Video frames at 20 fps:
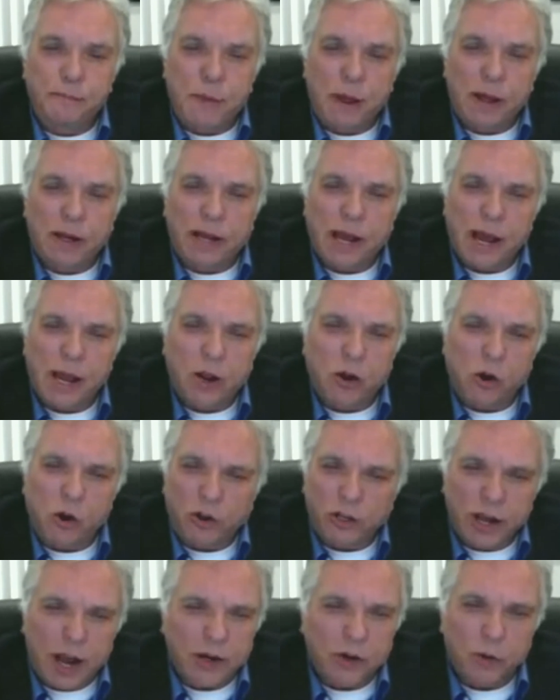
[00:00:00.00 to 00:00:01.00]
a guy
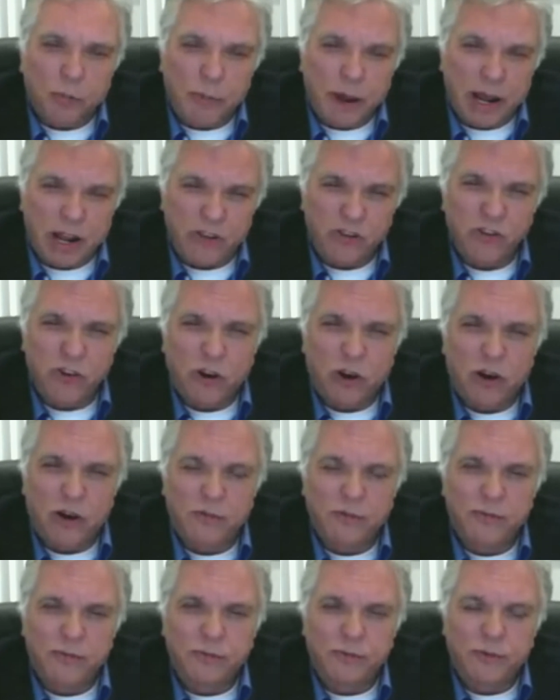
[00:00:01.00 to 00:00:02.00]
called Dr.
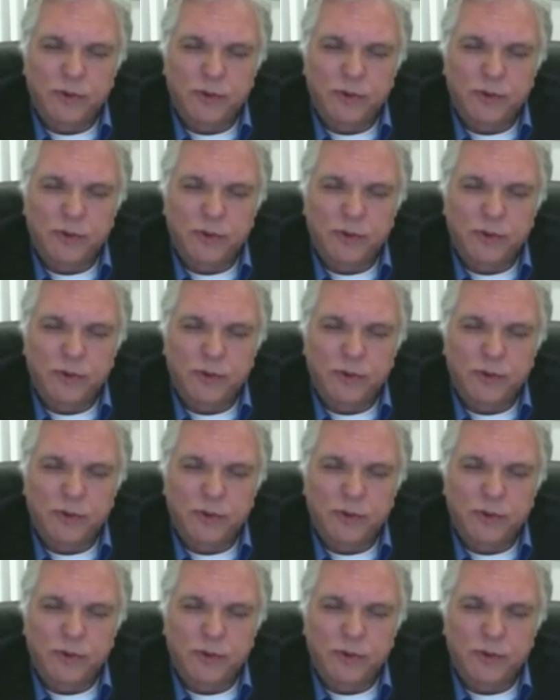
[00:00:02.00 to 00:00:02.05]
Peshoff